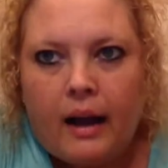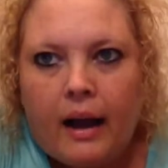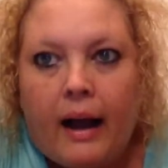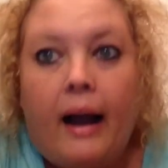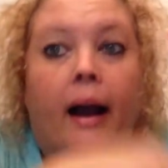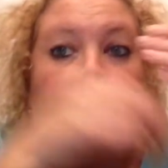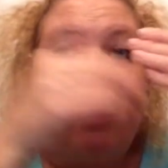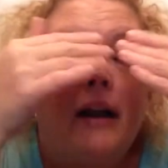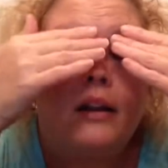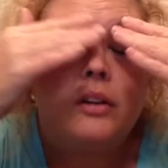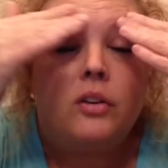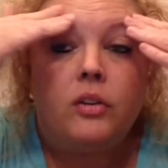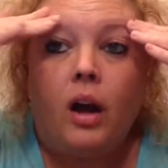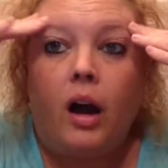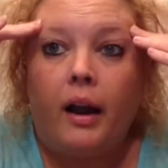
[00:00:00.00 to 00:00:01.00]
I
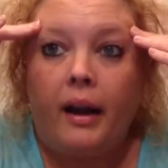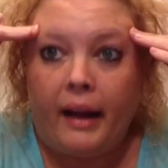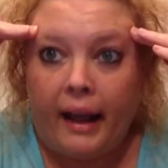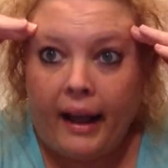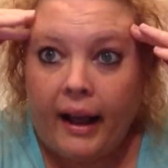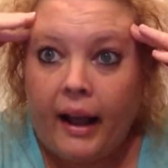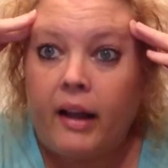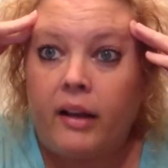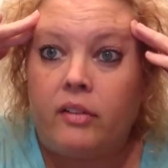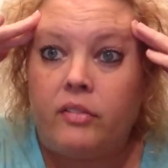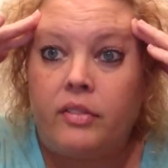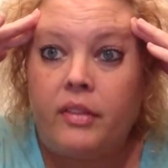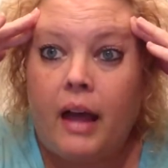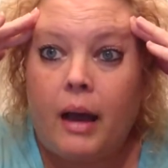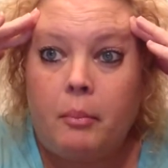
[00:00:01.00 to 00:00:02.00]
do not
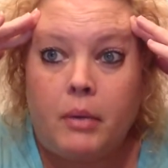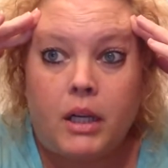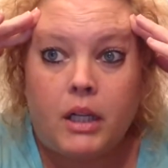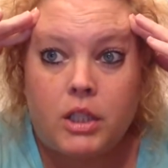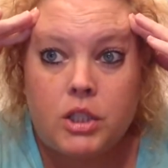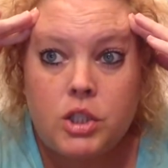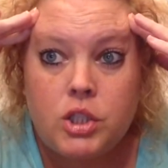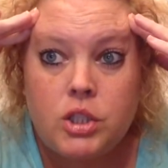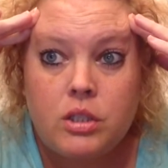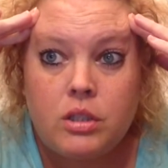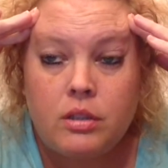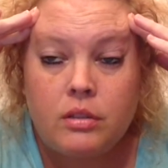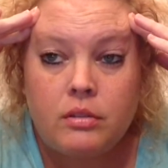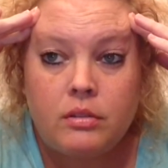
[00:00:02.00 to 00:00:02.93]
have that much